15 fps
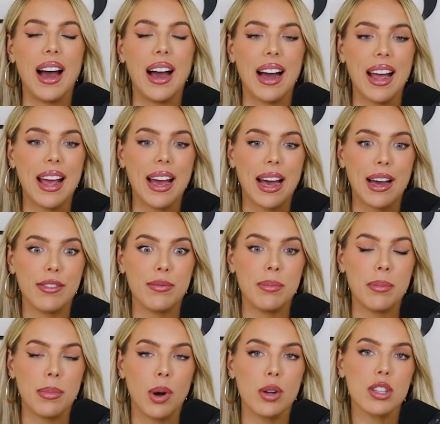I have
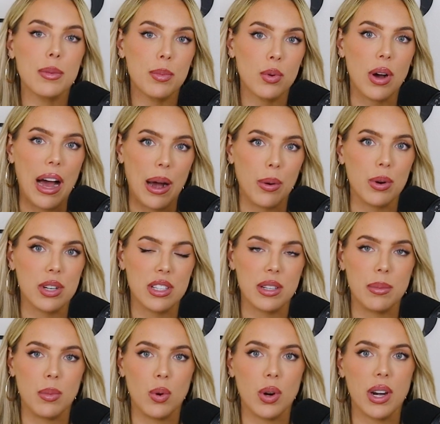multiple hours in
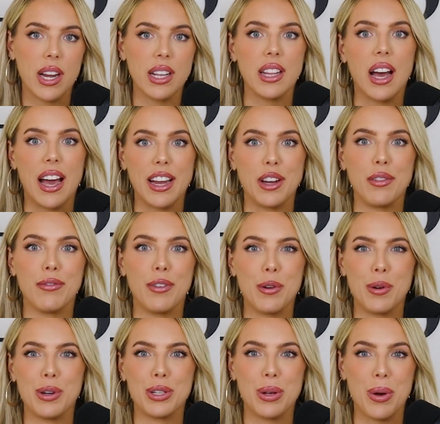the morning that I can
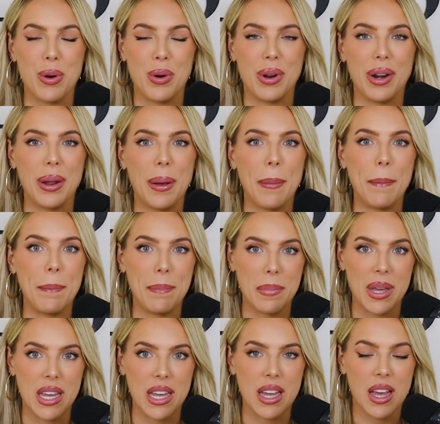focus on
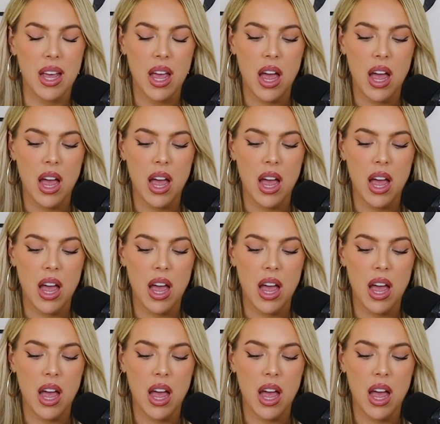me.